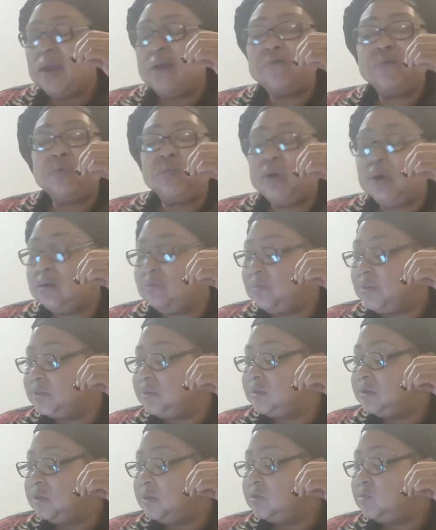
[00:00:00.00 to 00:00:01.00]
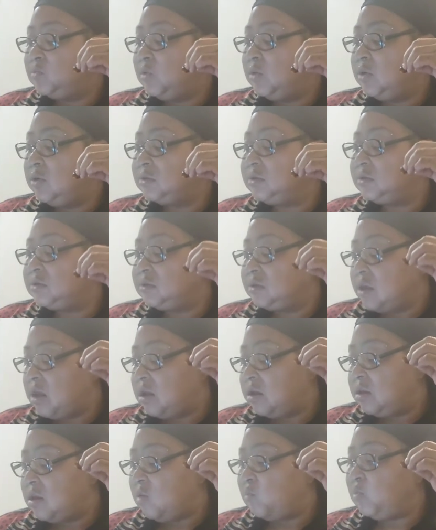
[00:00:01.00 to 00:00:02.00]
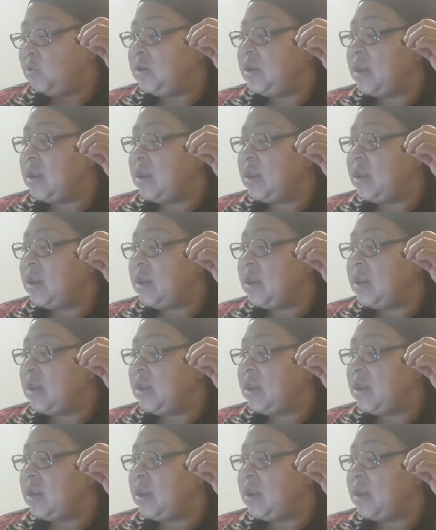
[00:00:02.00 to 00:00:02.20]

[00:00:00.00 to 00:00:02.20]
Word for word: Every one of us in this world can say that